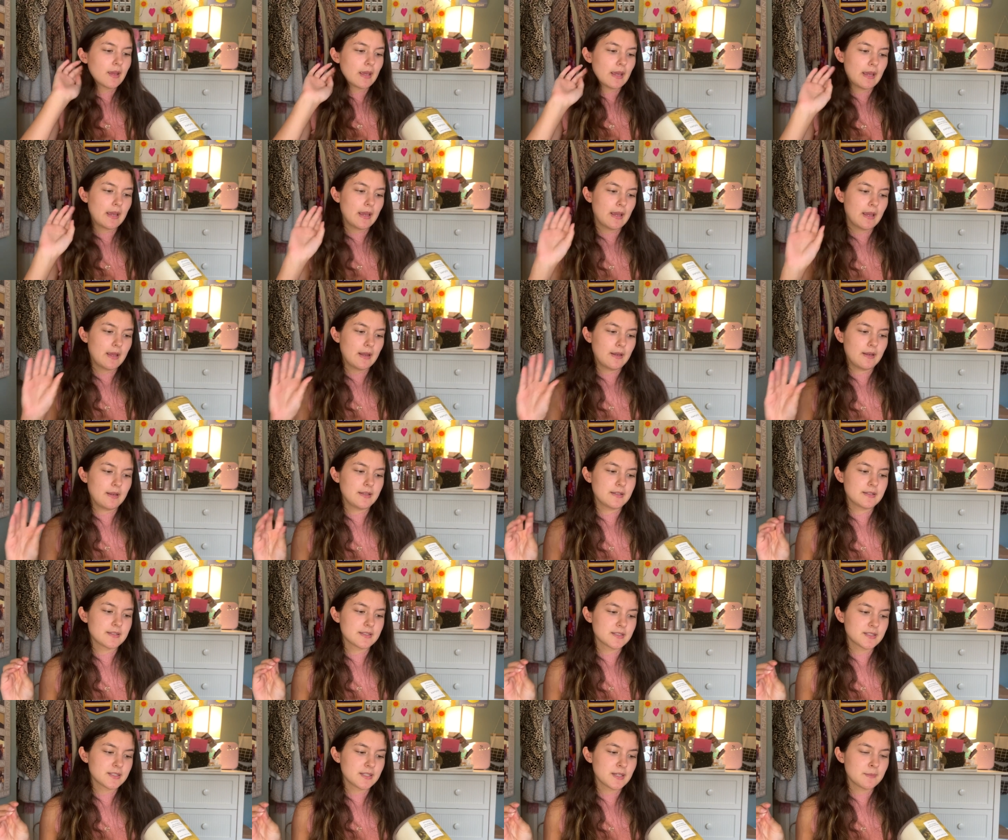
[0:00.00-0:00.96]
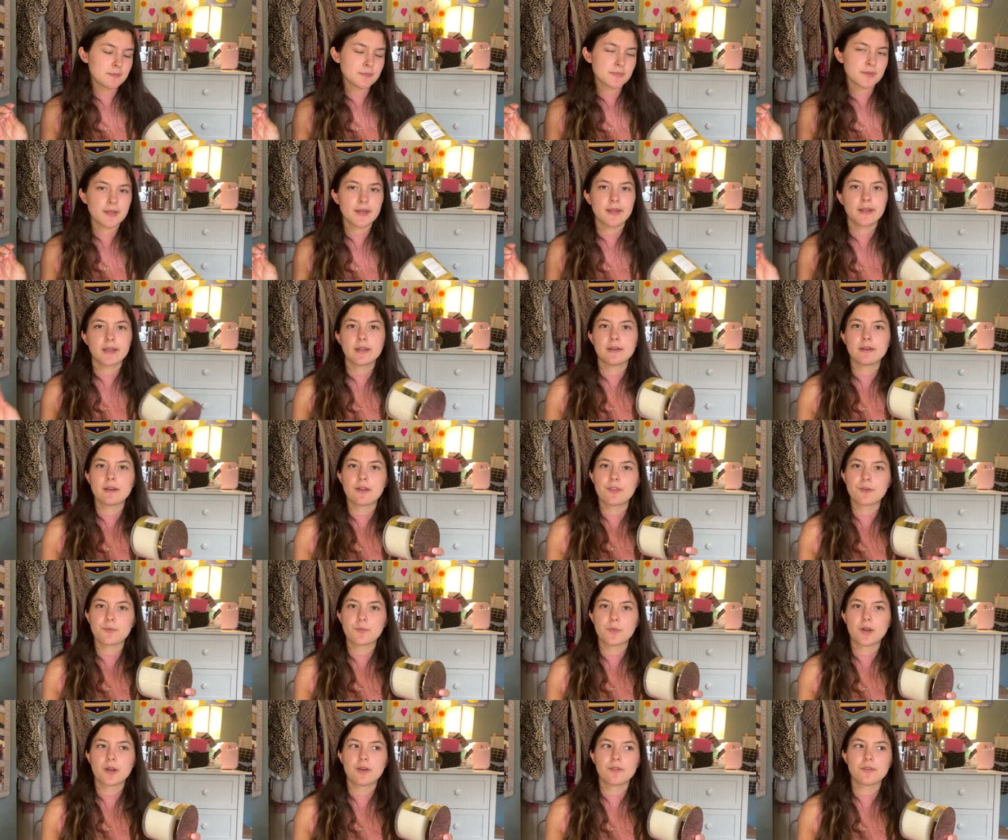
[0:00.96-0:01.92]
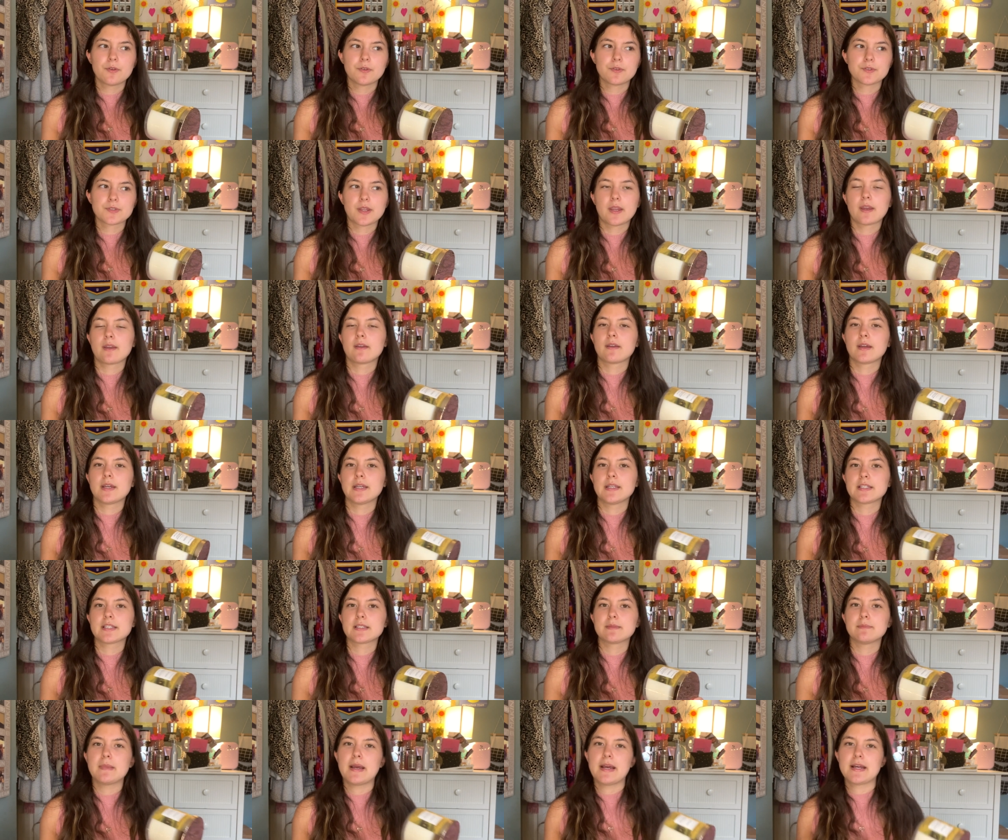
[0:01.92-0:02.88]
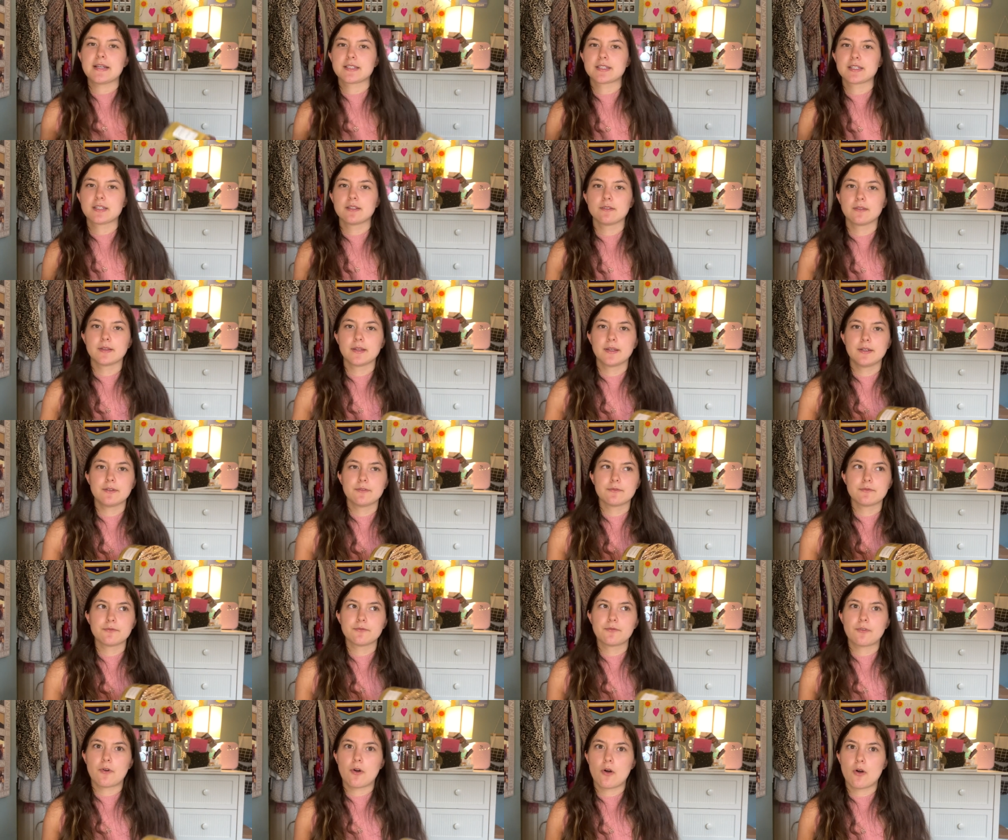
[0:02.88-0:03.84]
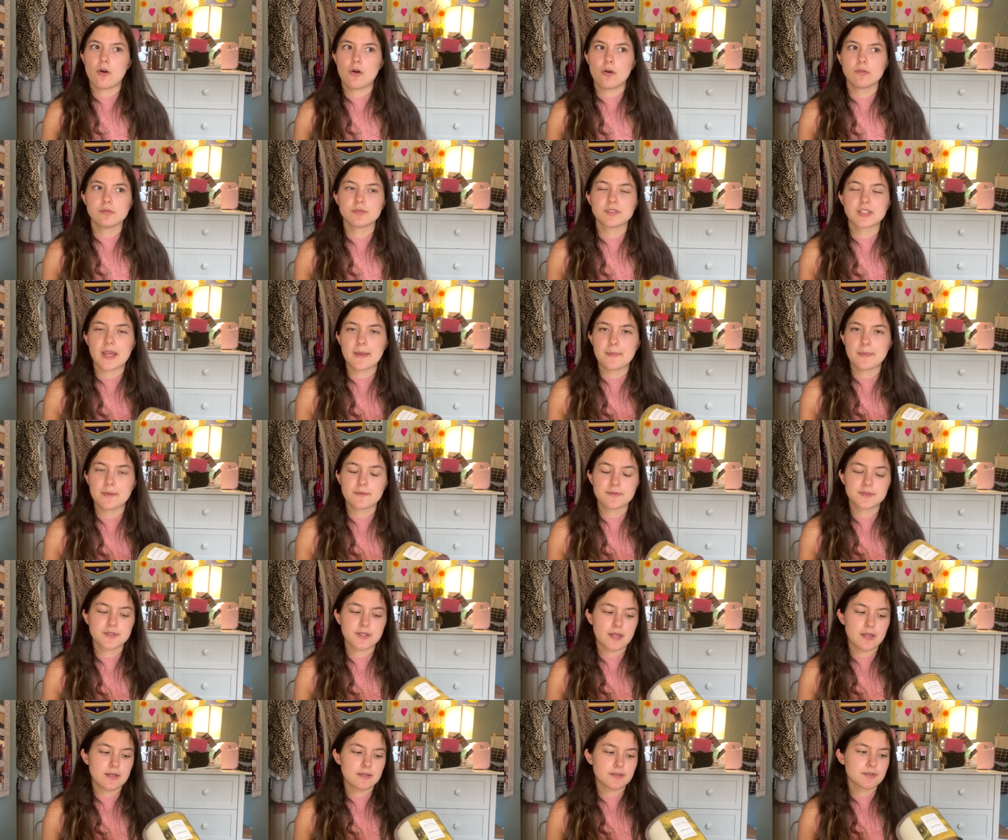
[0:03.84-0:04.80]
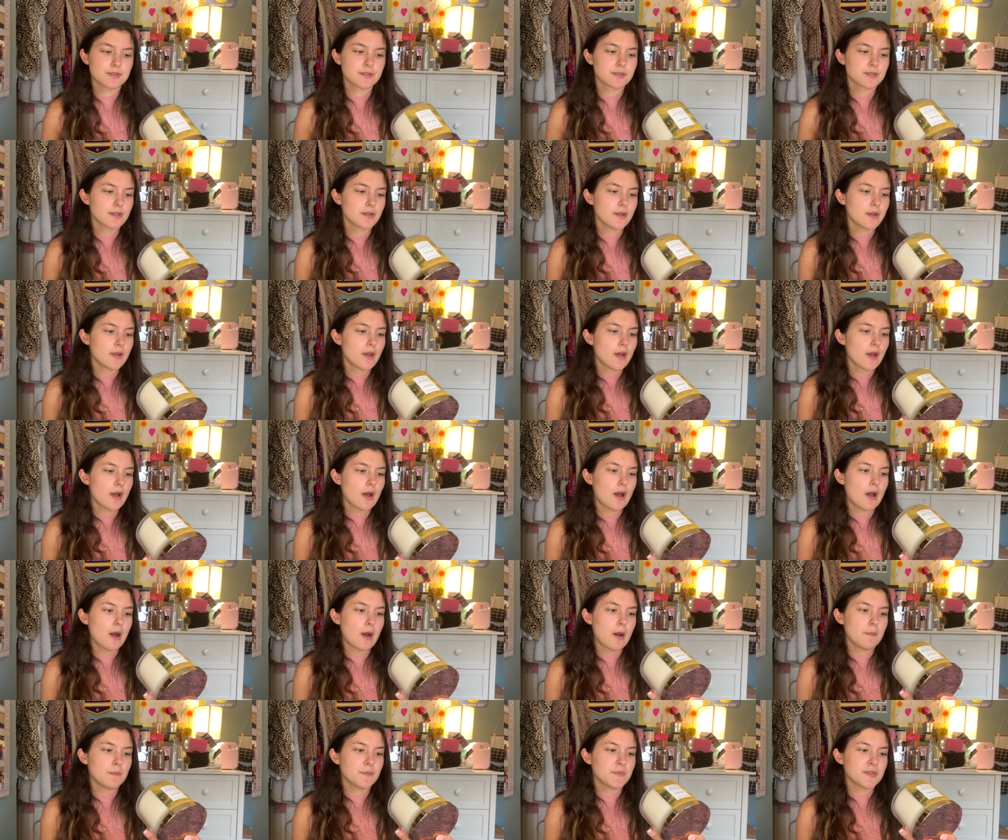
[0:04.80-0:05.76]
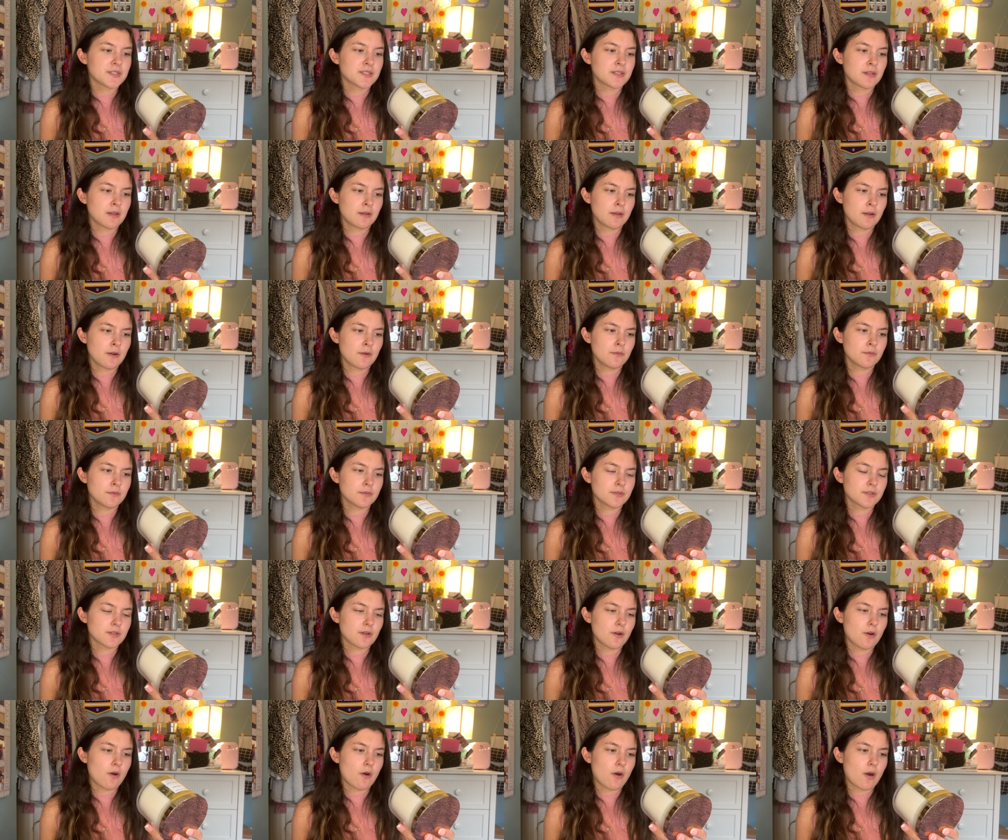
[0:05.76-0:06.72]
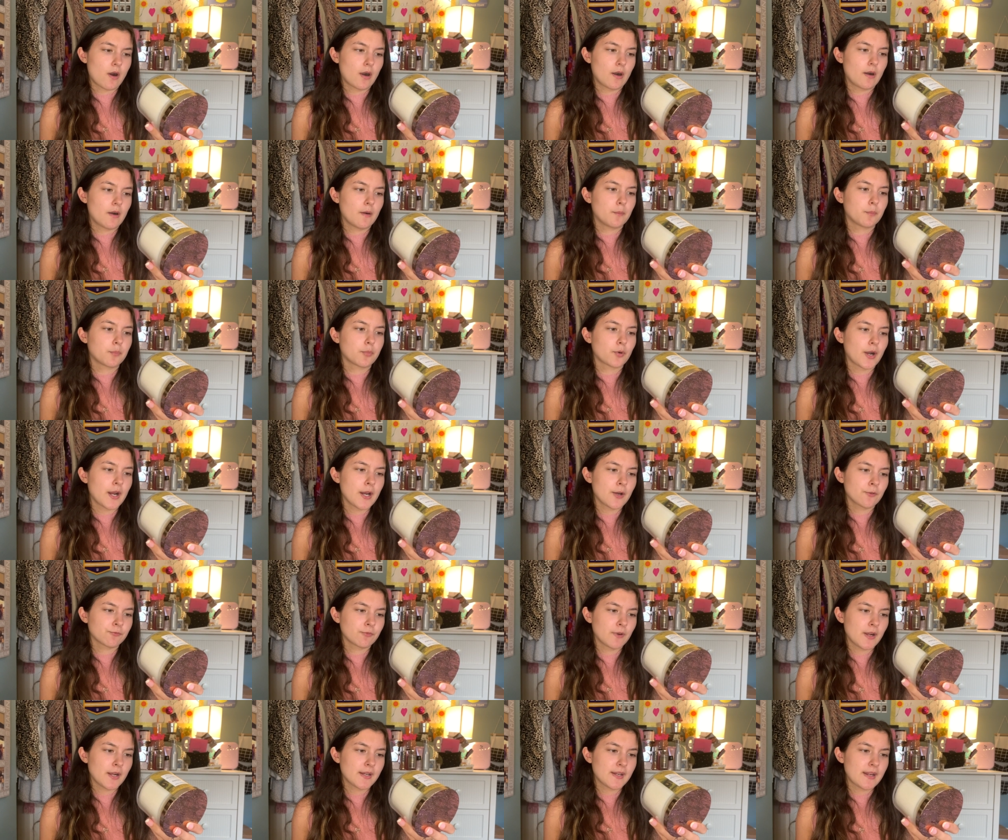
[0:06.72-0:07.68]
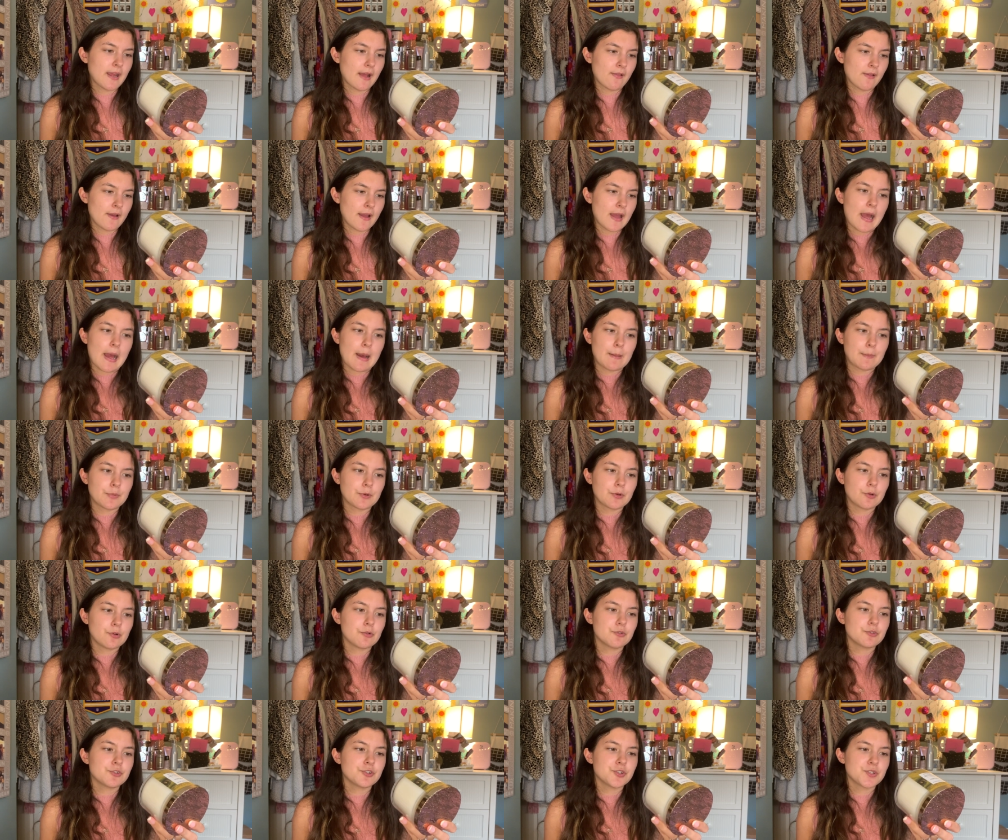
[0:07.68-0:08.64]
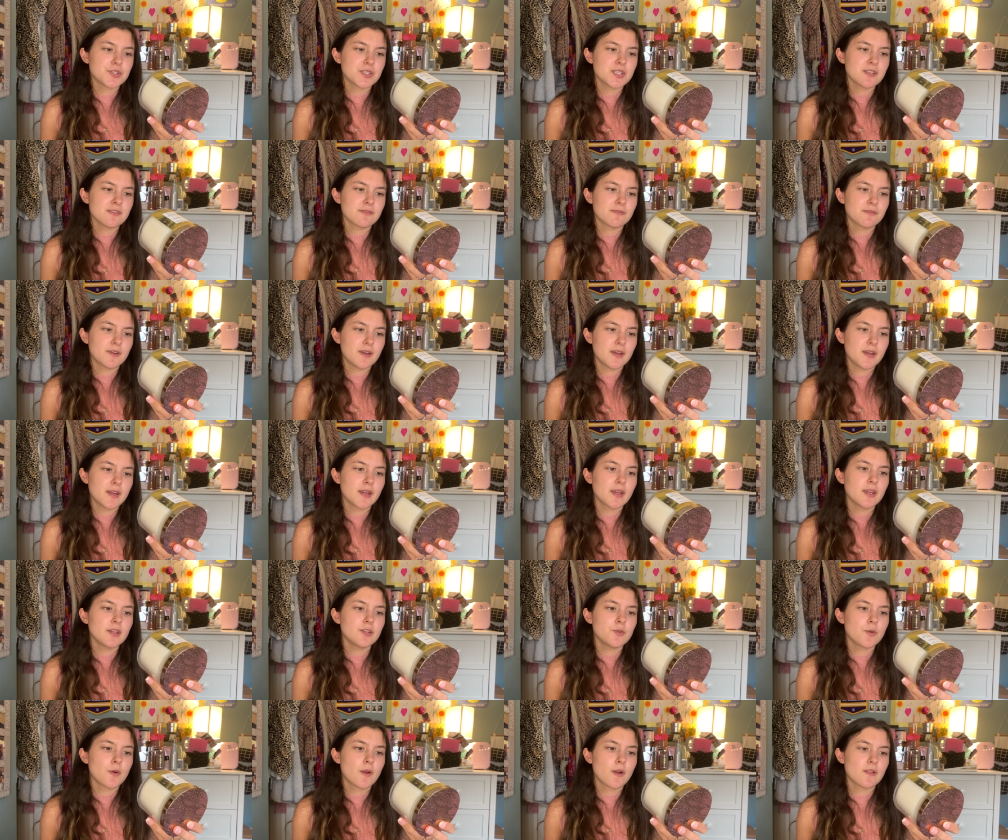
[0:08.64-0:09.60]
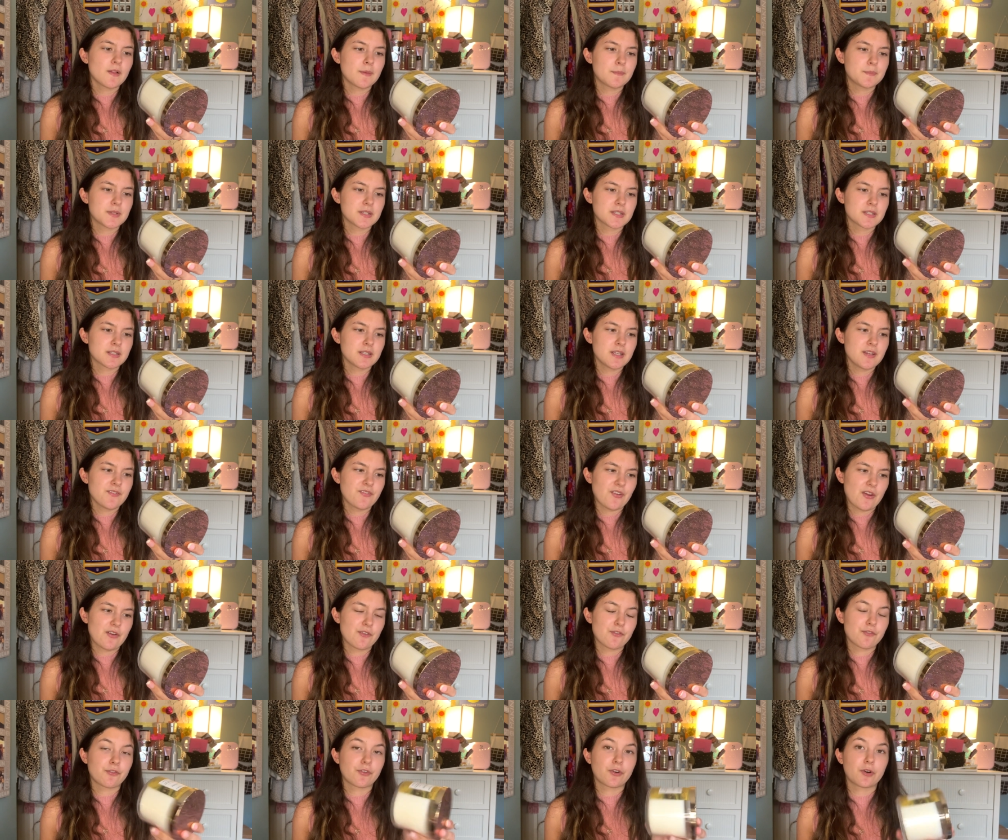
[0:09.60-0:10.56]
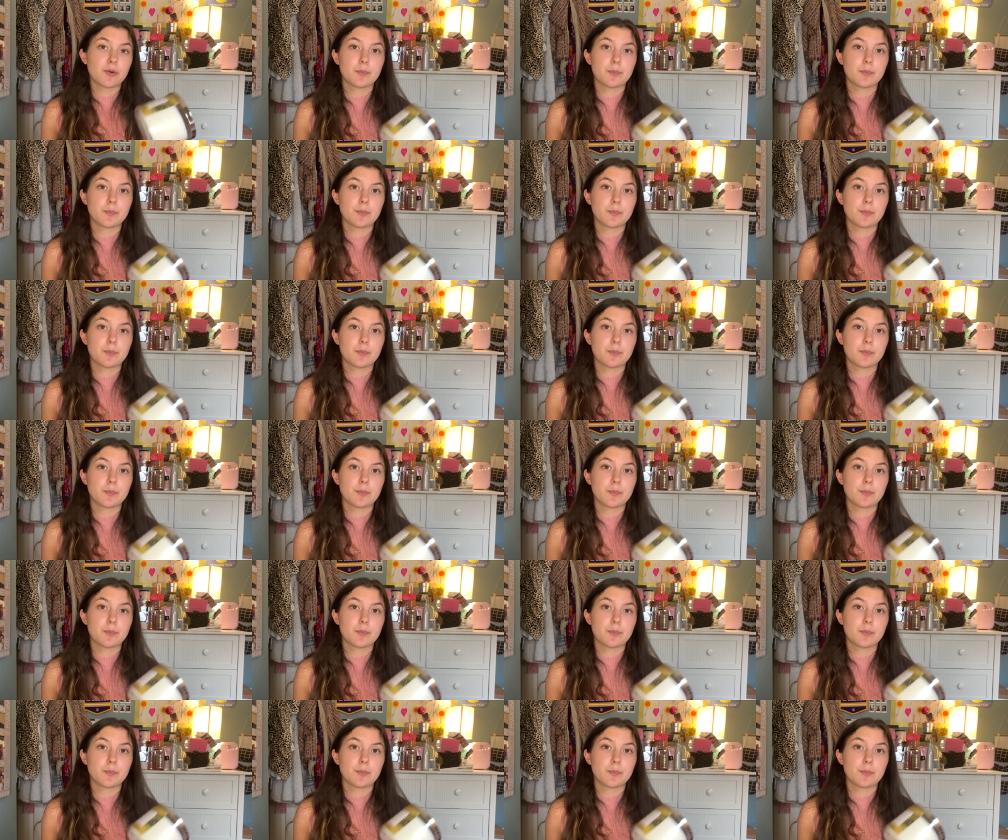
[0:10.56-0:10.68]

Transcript: and it seemed like another one of those like nice masculine fall type of scents um, the scent notes are bright red gala apple, juicy fig, eucalyptus leaf, and fir